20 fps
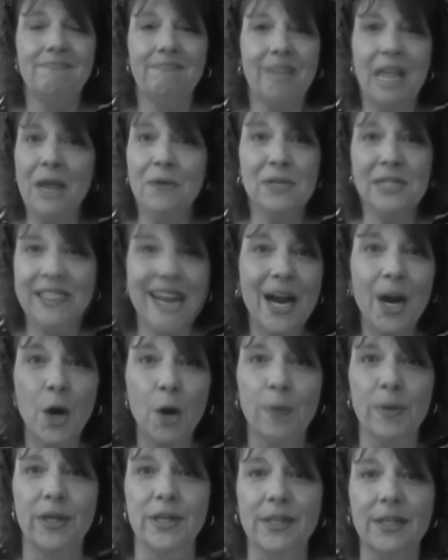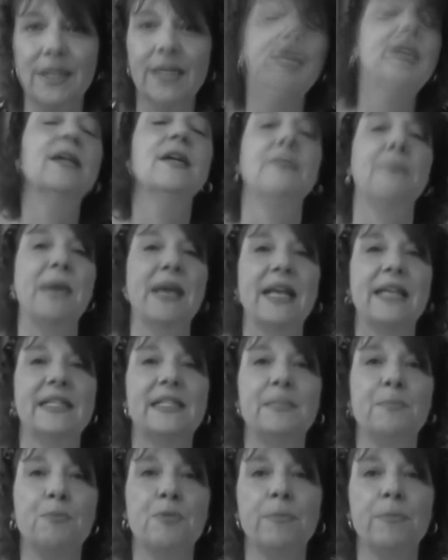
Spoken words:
was terrible. Mm-hmm. Because